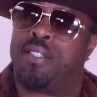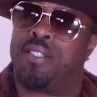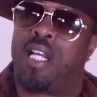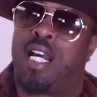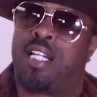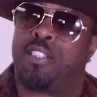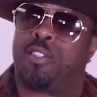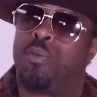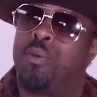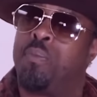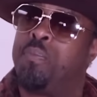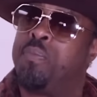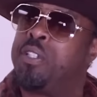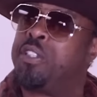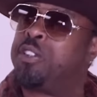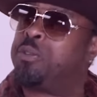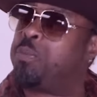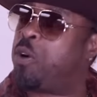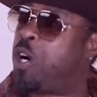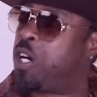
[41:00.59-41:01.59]
That's when
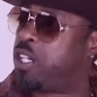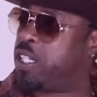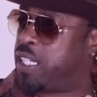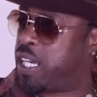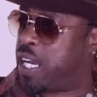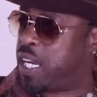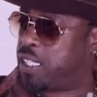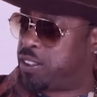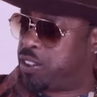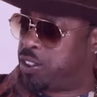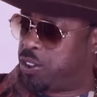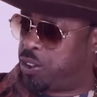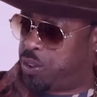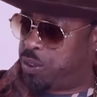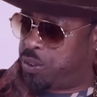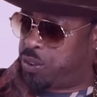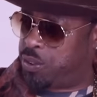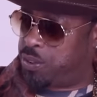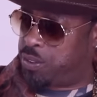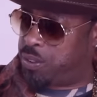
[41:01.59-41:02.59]
Biz Markie got
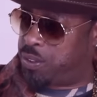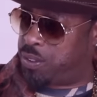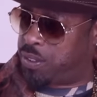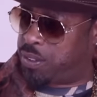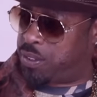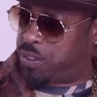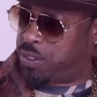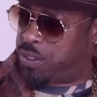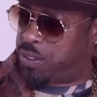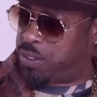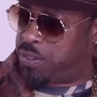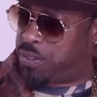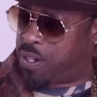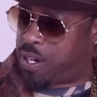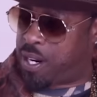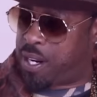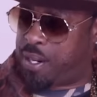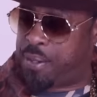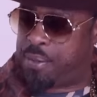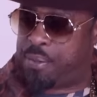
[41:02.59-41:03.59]
sued, yeah.
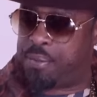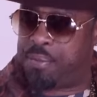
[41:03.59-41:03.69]
right?